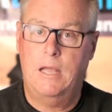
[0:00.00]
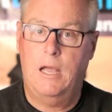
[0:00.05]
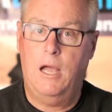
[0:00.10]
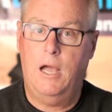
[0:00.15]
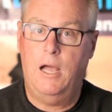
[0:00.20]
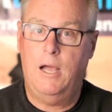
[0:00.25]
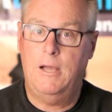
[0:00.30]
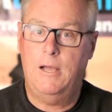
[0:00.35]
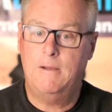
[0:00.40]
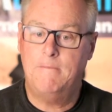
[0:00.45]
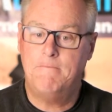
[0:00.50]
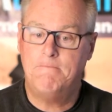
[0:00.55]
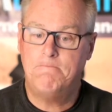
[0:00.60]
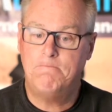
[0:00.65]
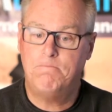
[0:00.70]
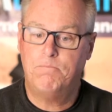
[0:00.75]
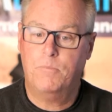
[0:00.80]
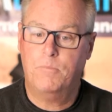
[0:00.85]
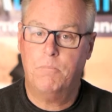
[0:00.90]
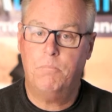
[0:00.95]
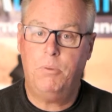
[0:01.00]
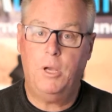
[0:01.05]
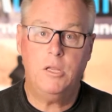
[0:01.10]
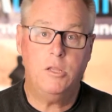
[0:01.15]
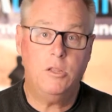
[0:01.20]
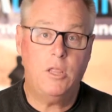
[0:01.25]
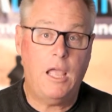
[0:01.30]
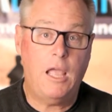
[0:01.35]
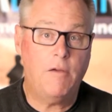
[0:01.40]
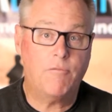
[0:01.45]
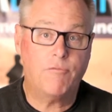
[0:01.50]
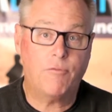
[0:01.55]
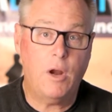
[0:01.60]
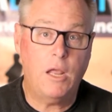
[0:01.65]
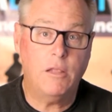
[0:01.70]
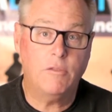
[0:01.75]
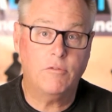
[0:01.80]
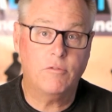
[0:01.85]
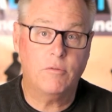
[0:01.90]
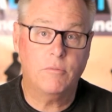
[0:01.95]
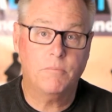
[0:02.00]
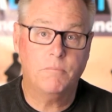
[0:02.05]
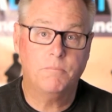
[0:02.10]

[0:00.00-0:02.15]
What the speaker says: But they have friends.